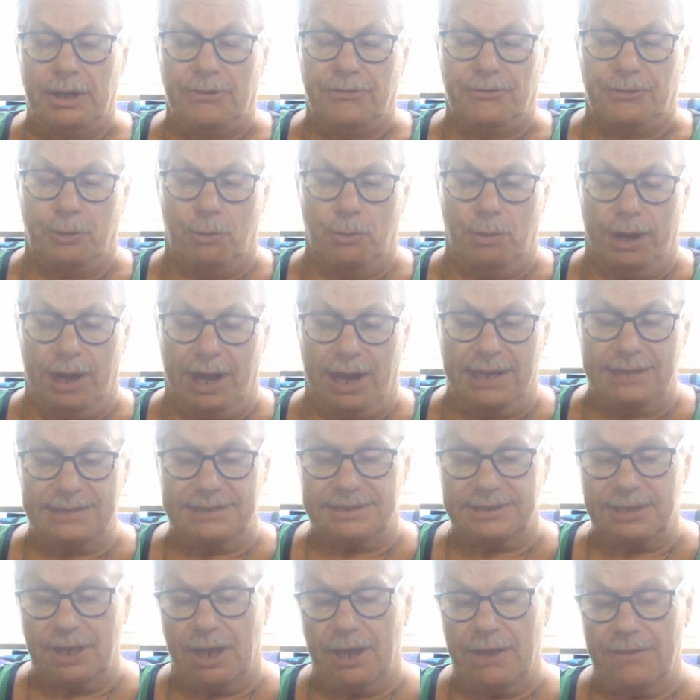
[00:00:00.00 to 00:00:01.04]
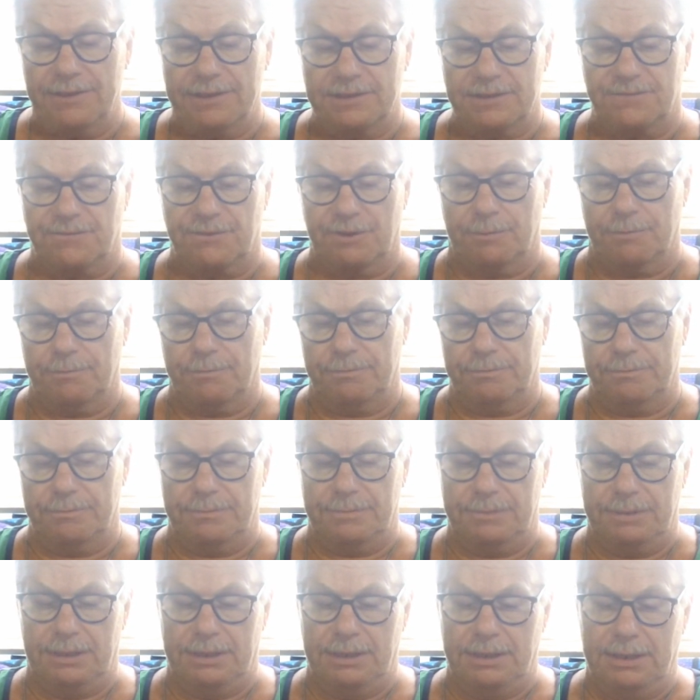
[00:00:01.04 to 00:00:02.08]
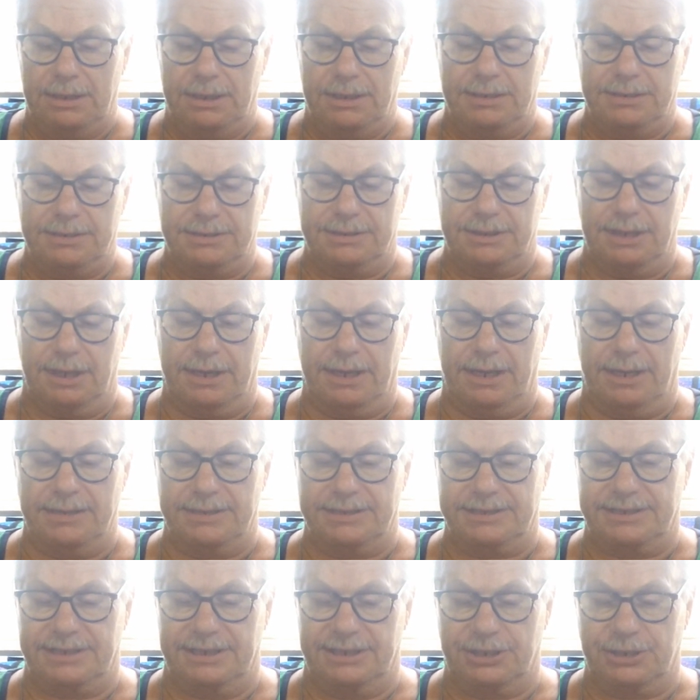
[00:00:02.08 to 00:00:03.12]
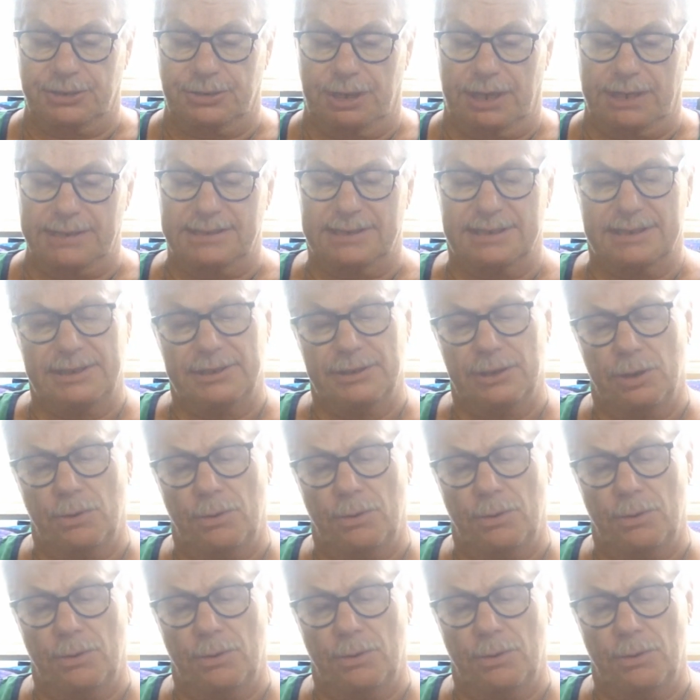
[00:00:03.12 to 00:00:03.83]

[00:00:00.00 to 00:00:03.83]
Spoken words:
So when I saw this from Donnell Stitchery, I said, you know